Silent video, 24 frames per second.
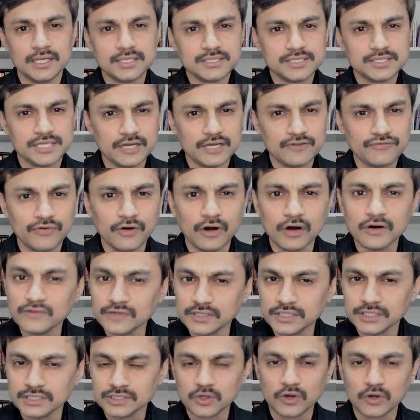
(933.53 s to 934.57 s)

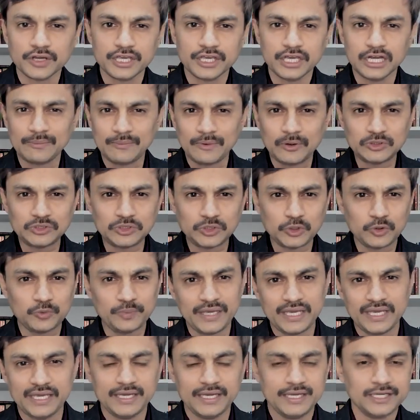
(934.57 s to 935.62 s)
straightforward, talking about
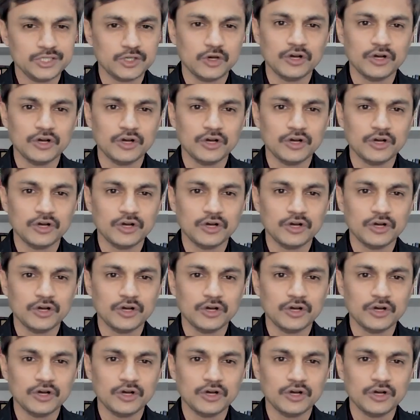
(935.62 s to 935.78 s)
domain,